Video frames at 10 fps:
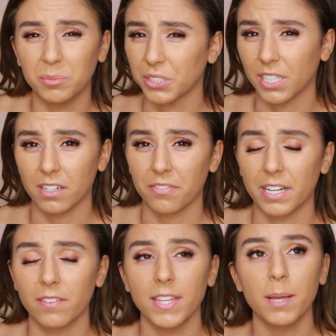I'm just not a
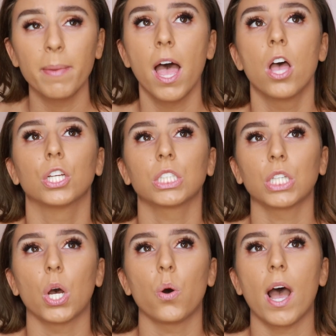fan of them.
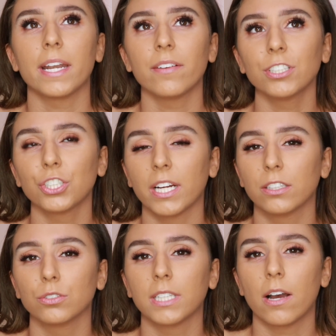So I never tried
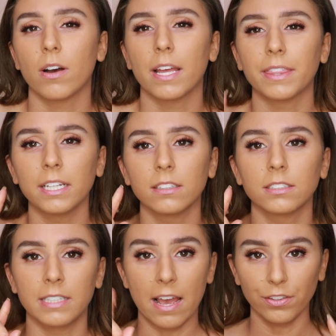those out. I think
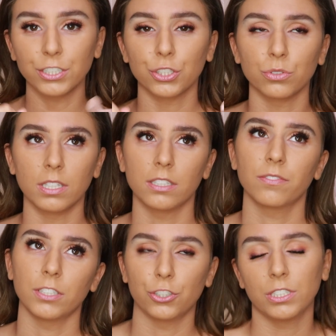now they're sold
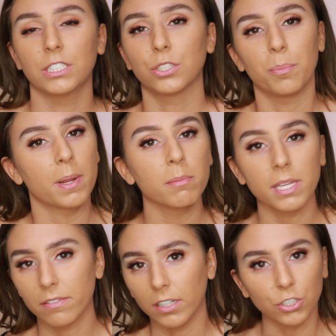individually, so
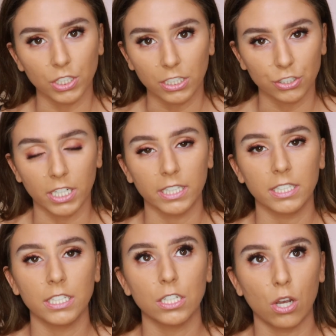maybe eventually I'll try
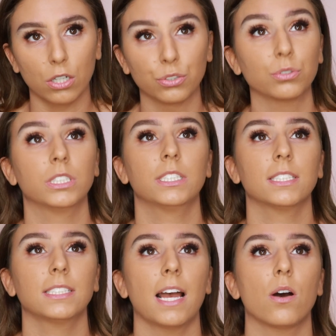the contour
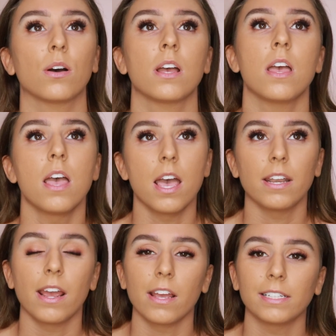sticks out.
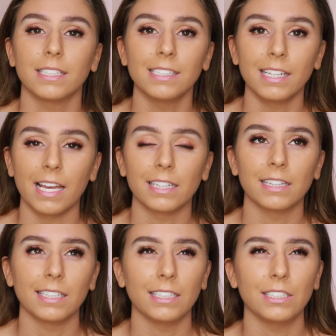And I didn't get
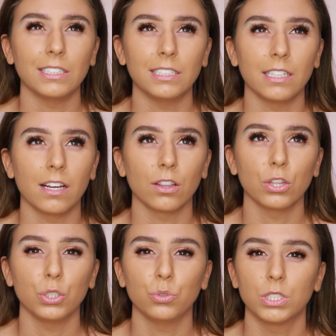the
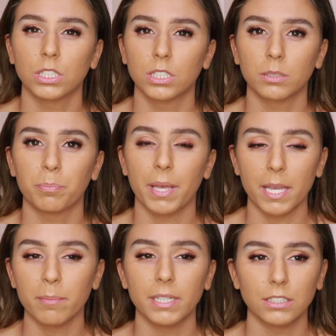loose
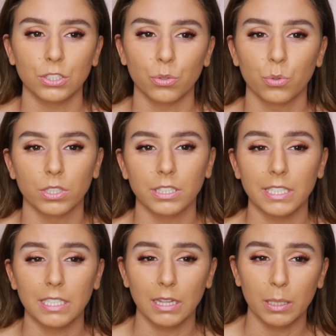pigment or
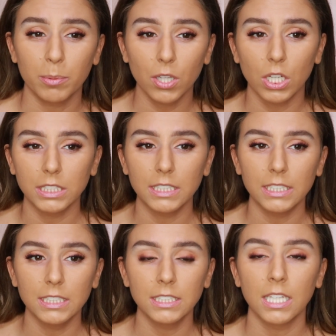the lip
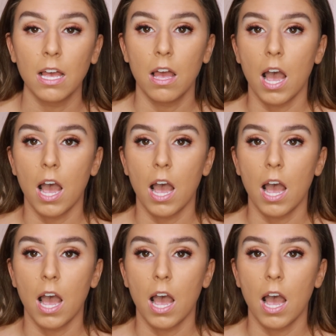glosses.